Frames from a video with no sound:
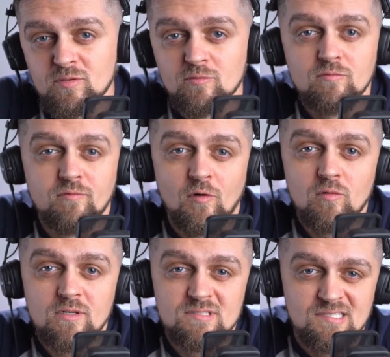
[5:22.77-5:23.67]
to
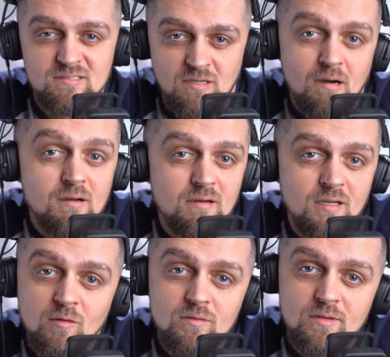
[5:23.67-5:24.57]
focus
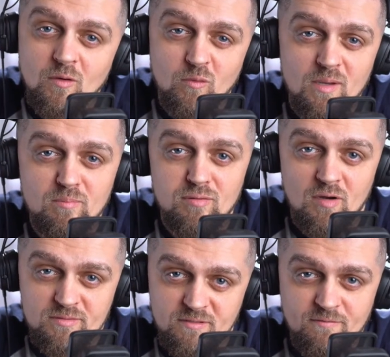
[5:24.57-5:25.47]
entirely on the web
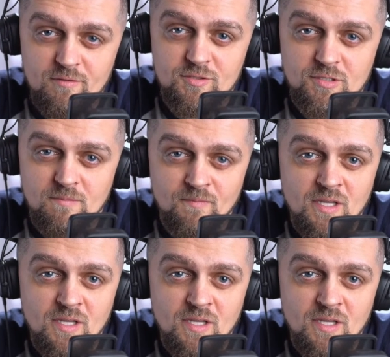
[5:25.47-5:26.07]
browser version.